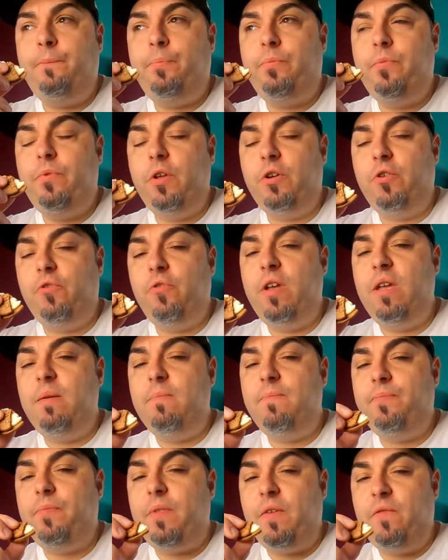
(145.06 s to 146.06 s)
The
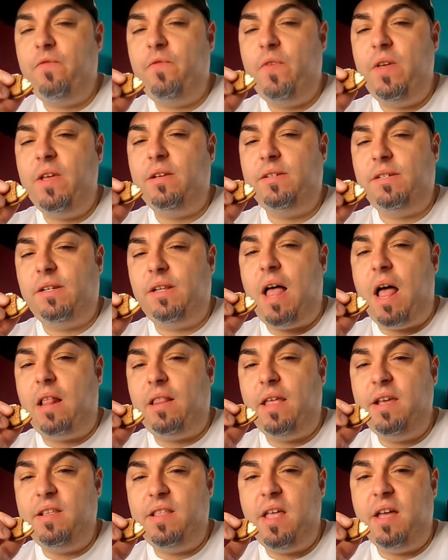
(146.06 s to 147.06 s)
cream feels a lot
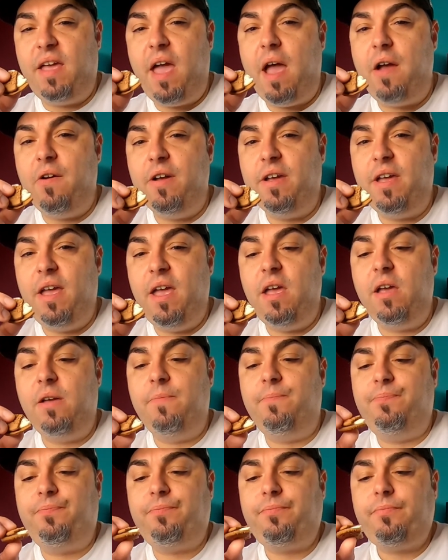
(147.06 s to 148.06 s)
like that carrot cake,
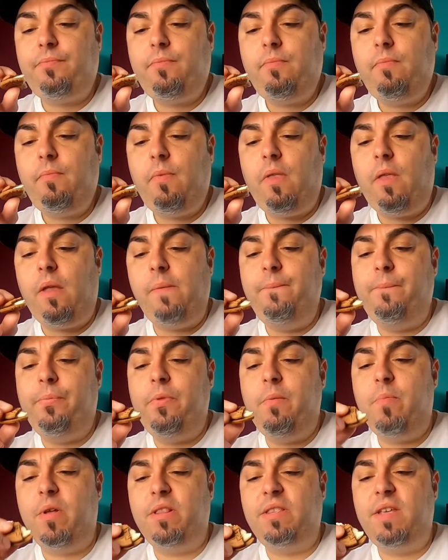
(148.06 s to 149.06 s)

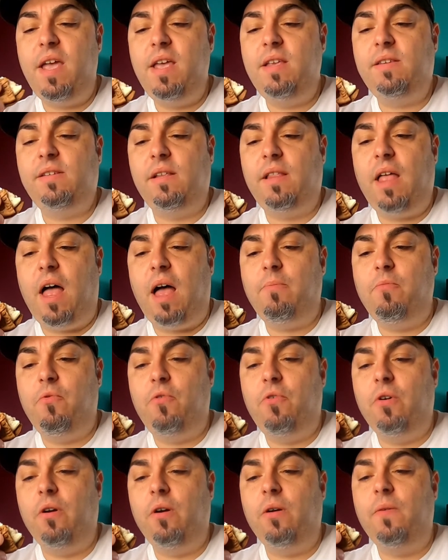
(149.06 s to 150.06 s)
but tastes a lot
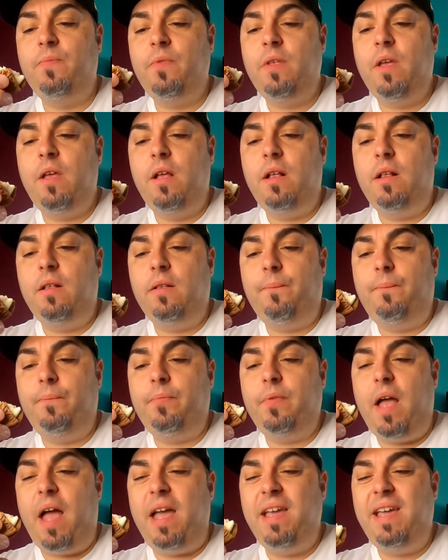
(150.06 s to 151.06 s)
more,
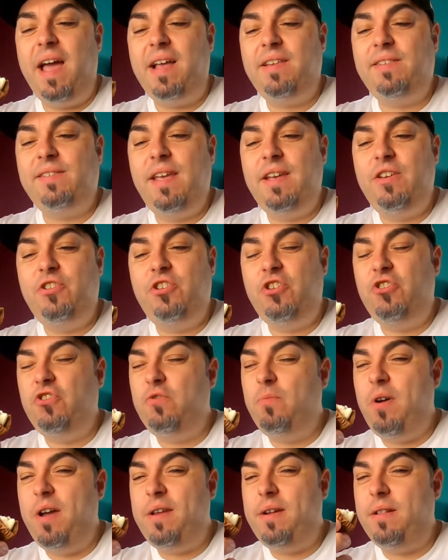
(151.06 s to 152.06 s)
I guess, like
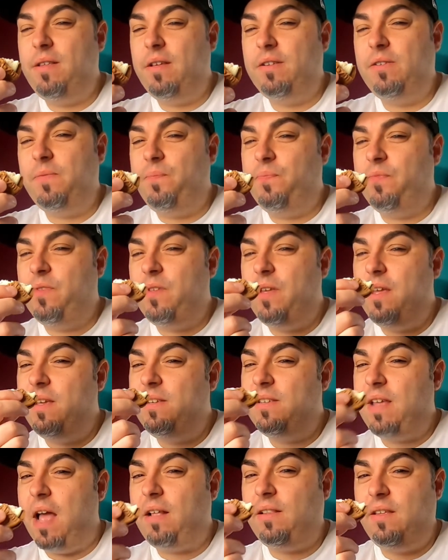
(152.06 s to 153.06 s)
gingerbread. It doesn't
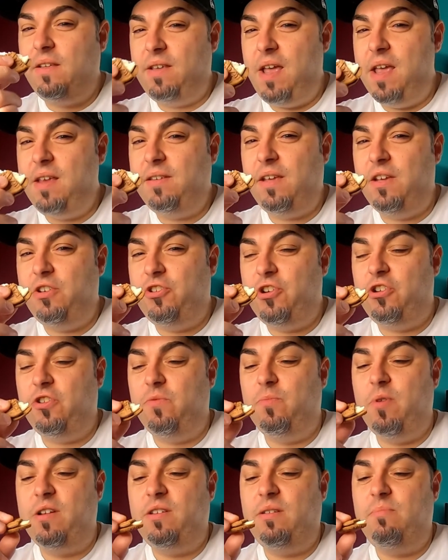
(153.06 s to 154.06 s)
exactly taste like
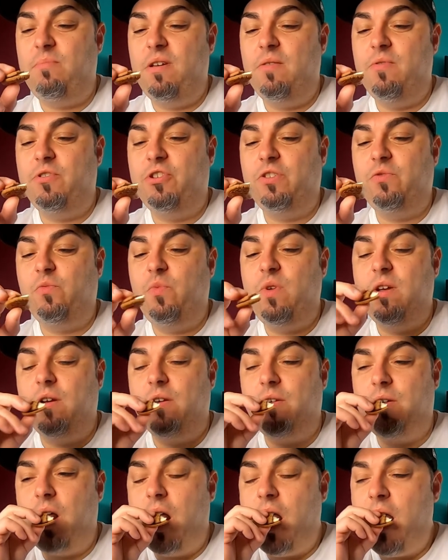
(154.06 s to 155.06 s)
gingerbread to me, which is
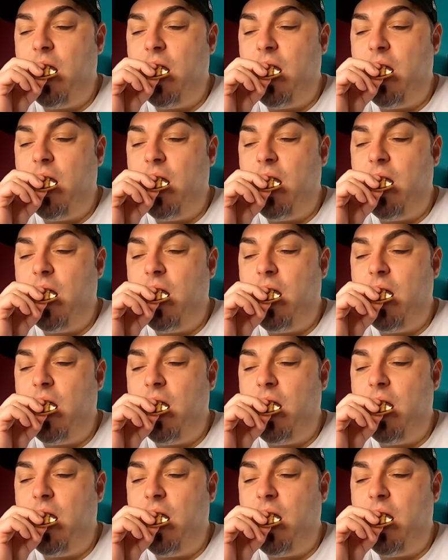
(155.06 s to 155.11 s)
weird.